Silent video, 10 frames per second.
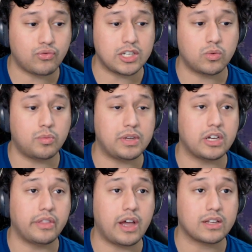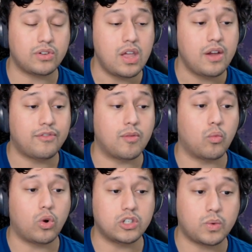Resin will be unlocked from
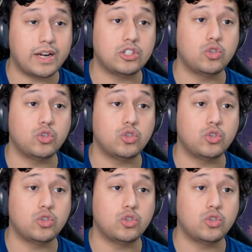120 to